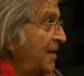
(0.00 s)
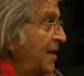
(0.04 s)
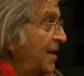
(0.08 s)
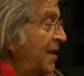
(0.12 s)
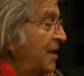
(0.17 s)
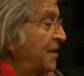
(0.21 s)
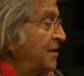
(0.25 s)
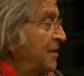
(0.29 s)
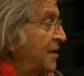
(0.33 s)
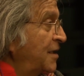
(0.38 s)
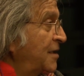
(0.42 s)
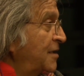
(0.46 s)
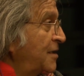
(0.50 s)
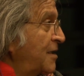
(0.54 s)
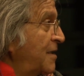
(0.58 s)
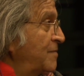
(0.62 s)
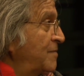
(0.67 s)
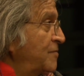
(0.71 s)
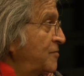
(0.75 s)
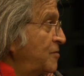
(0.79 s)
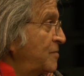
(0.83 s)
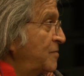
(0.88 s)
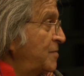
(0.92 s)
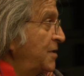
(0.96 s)
And they had
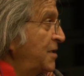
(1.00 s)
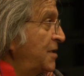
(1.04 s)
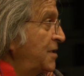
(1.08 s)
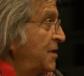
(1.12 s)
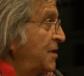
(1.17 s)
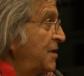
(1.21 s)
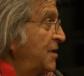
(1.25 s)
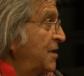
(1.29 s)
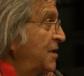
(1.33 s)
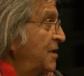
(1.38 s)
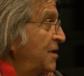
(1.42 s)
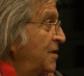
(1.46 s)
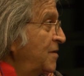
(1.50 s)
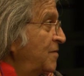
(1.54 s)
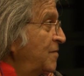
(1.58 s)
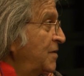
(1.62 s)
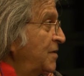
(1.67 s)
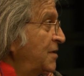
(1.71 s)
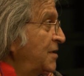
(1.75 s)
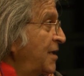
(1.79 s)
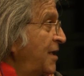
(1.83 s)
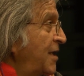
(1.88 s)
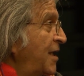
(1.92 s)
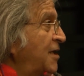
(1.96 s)
come to me
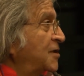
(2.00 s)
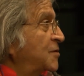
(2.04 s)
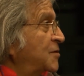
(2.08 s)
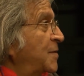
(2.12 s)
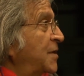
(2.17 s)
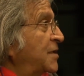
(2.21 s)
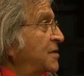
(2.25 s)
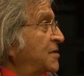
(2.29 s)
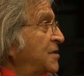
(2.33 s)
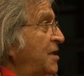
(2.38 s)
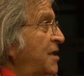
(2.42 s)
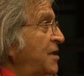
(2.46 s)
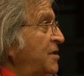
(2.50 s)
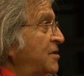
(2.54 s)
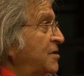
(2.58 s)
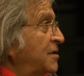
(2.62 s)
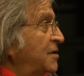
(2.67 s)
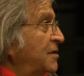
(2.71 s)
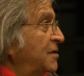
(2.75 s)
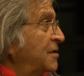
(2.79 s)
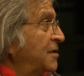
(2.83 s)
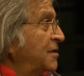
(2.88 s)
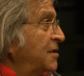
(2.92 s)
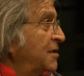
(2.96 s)
with an
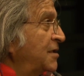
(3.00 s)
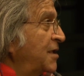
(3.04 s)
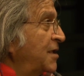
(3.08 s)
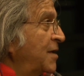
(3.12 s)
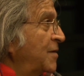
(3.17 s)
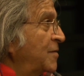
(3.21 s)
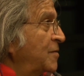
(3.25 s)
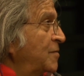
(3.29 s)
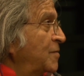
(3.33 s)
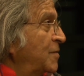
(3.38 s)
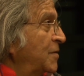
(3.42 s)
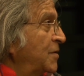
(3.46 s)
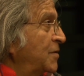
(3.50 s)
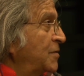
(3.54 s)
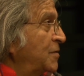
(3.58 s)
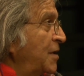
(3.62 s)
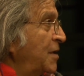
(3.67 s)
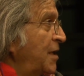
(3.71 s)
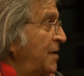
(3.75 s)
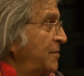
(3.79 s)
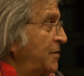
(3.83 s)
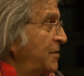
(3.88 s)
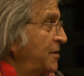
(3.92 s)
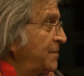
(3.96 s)
expectation that I would want to
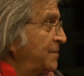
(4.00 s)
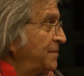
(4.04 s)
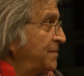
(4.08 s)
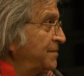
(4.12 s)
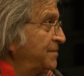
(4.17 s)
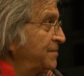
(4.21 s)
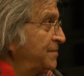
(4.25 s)
help them.